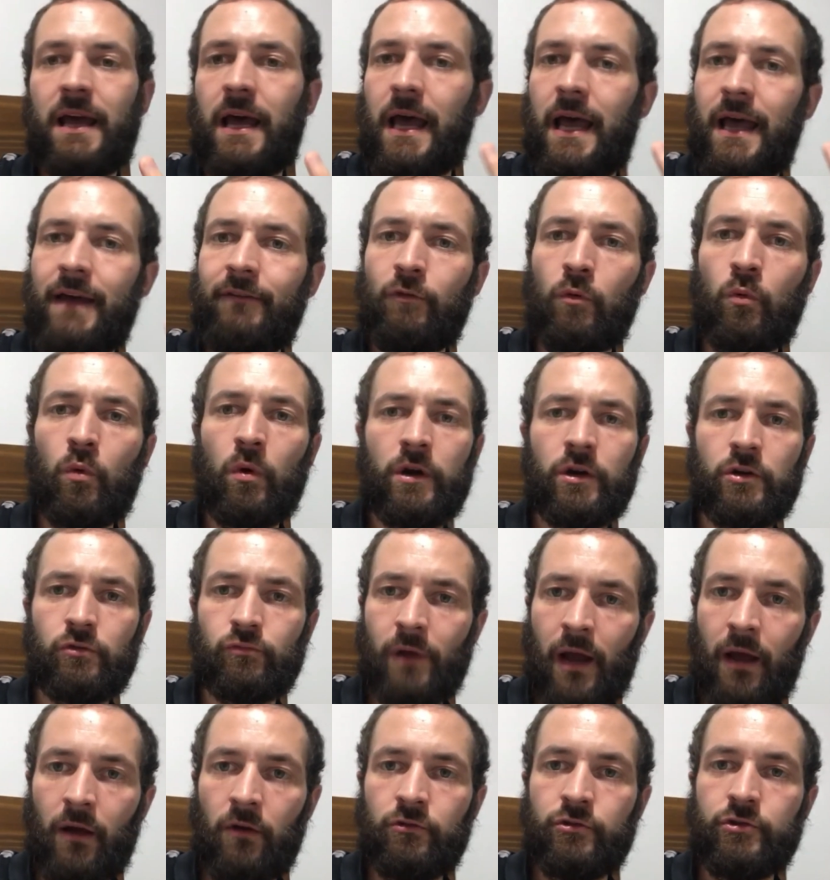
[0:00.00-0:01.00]
everyone
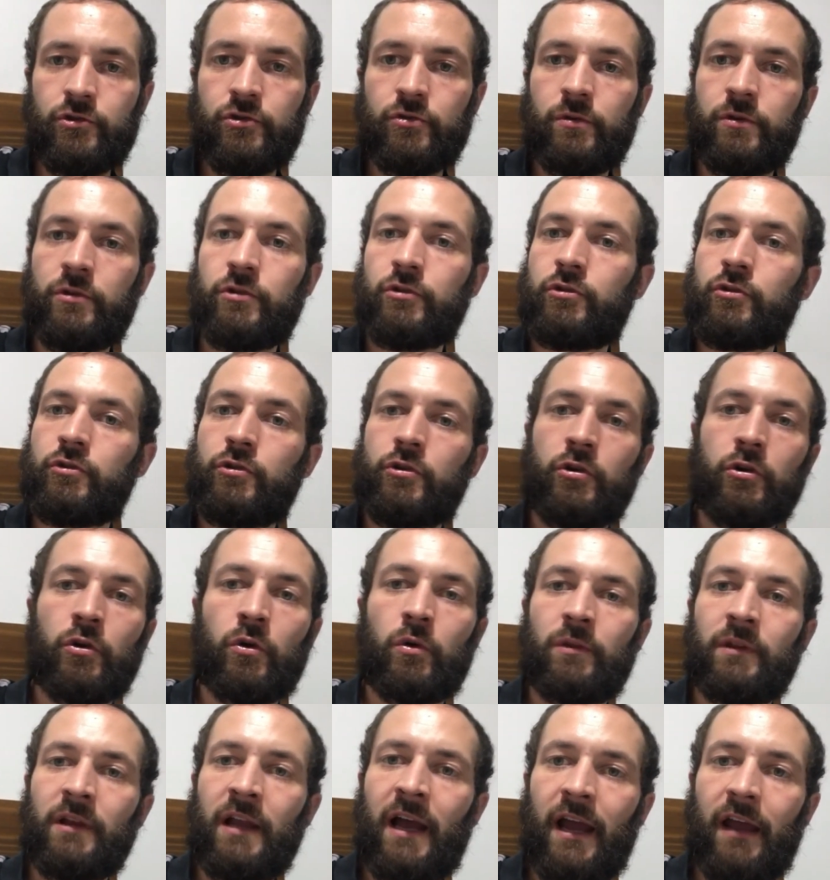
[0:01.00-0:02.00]
around you, into your
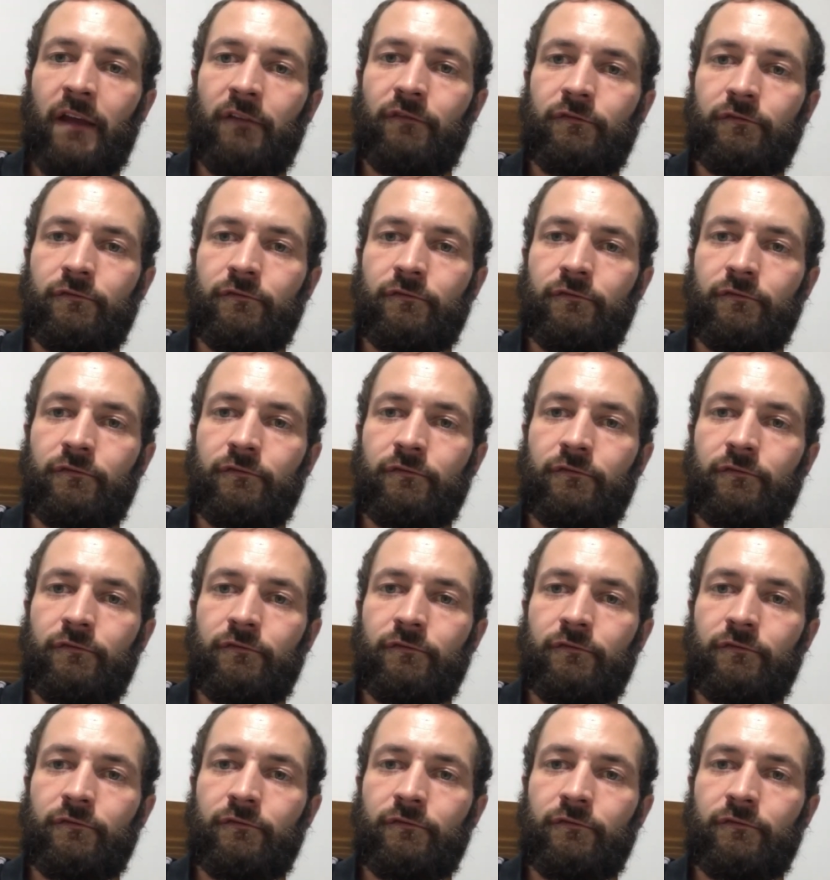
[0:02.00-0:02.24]
own life,